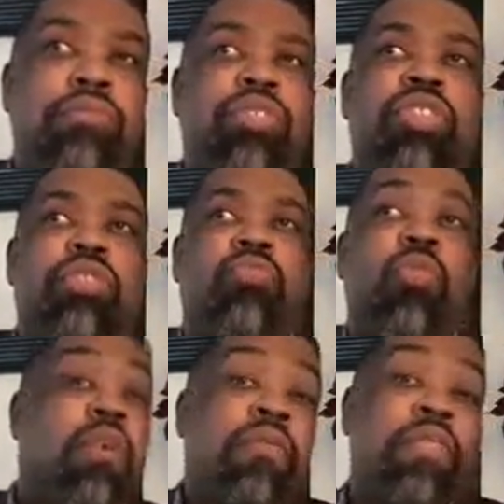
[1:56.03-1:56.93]
to just
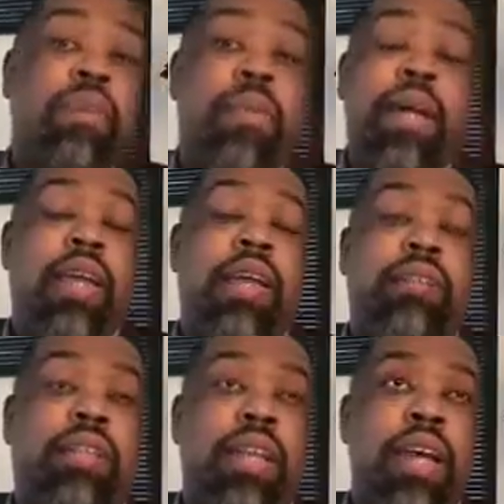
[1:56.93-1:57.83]
work for somebody
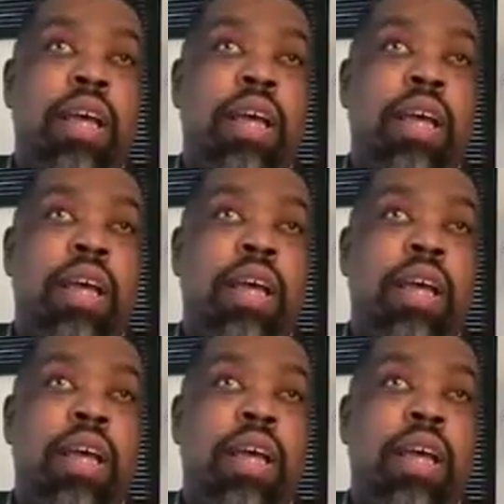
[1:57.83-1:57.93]
else